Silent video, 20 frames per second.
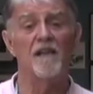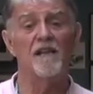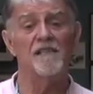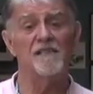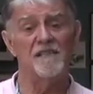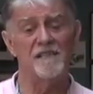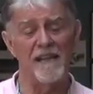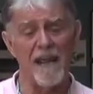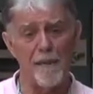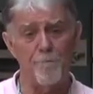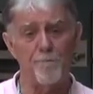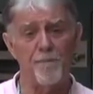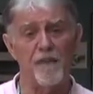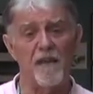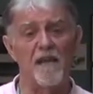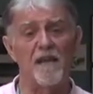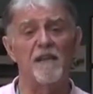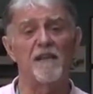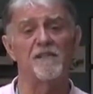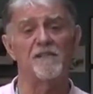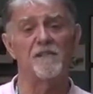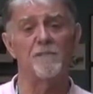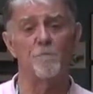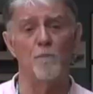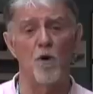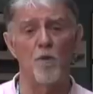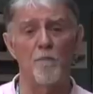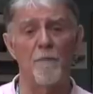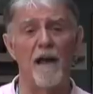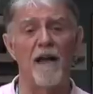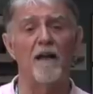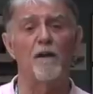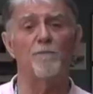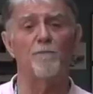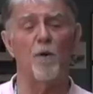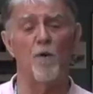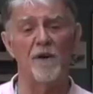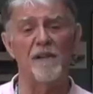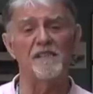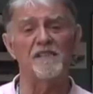Snappay is a mobile
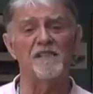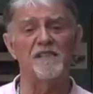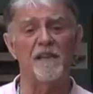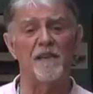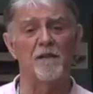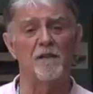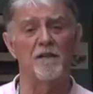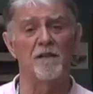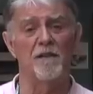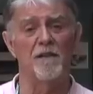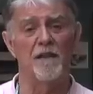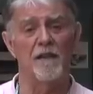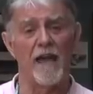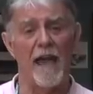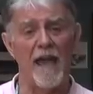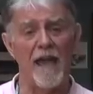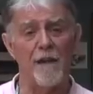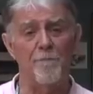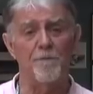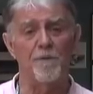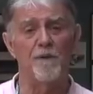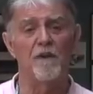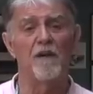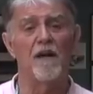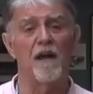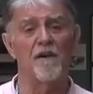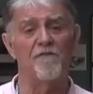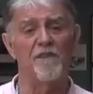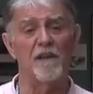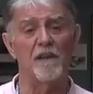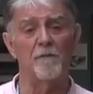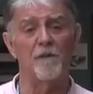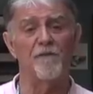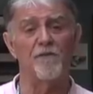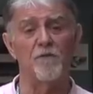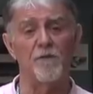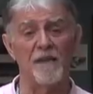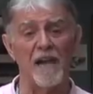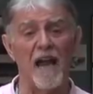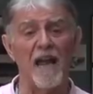point-of-sale app available
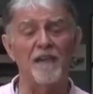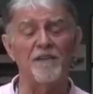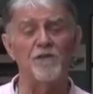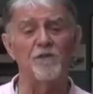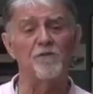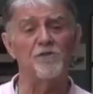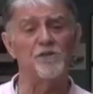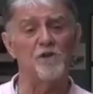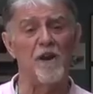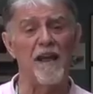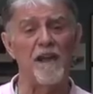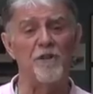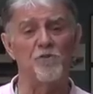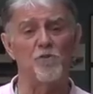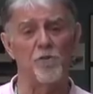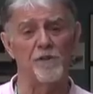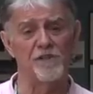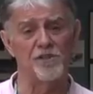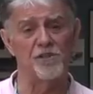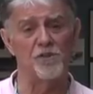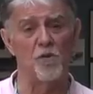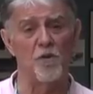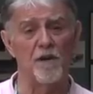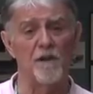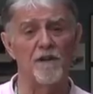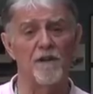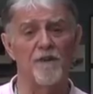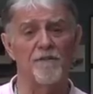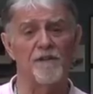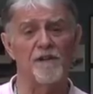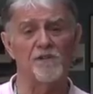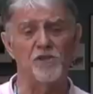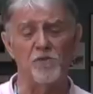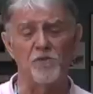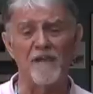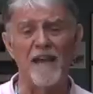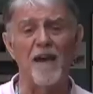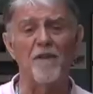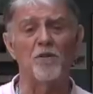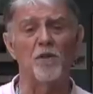through the iTunes or Android store that you
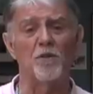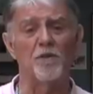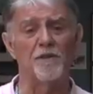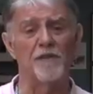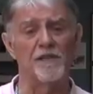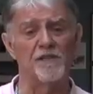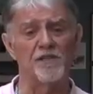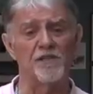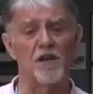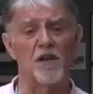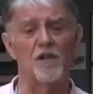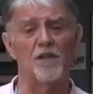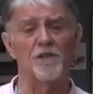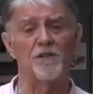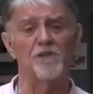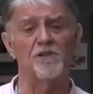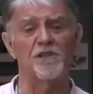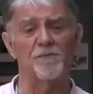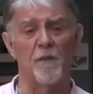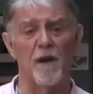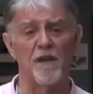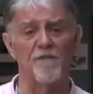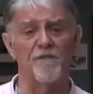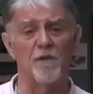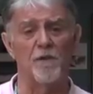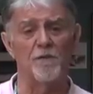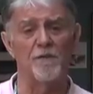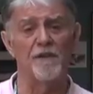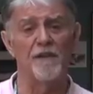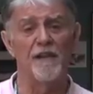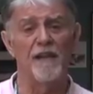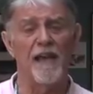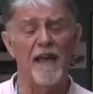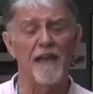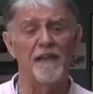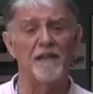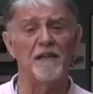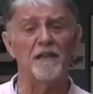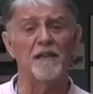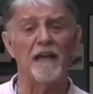download and install on your smartphone,
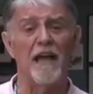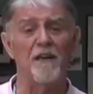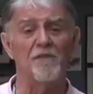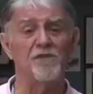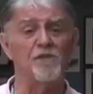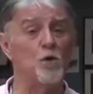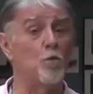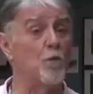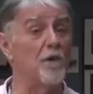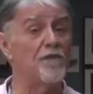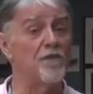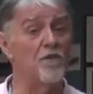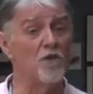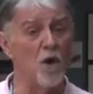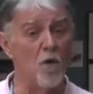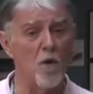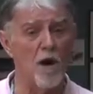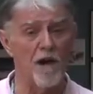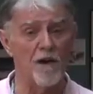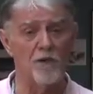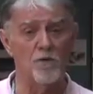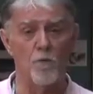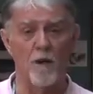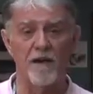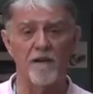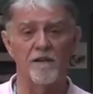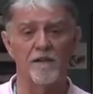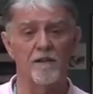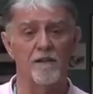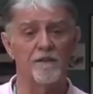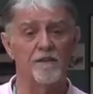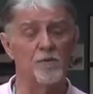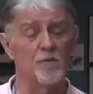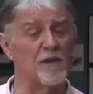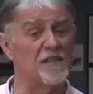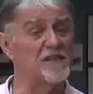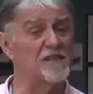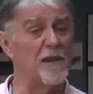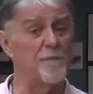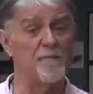and it allows you with no hardware to
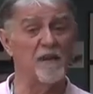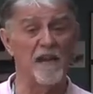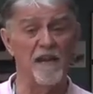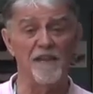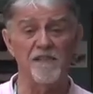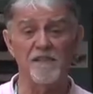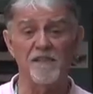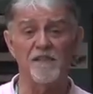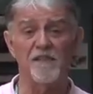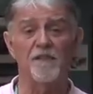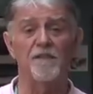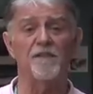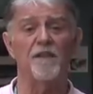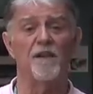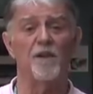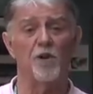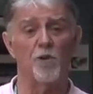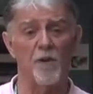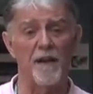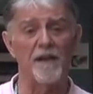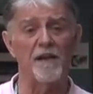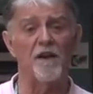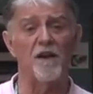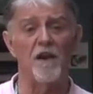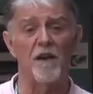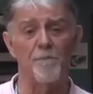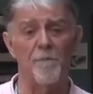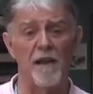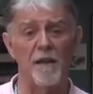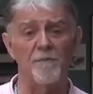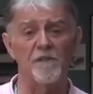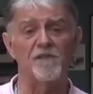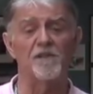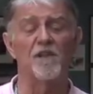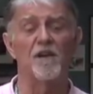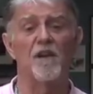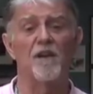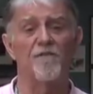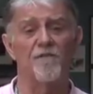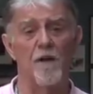accept instant credit card payments
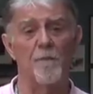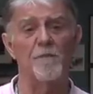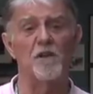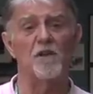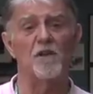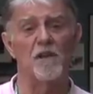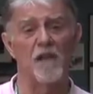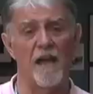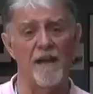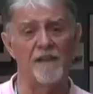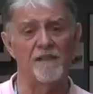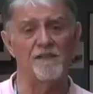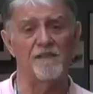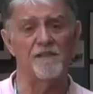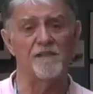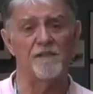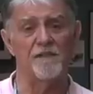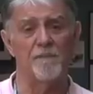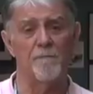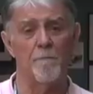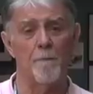from your clients.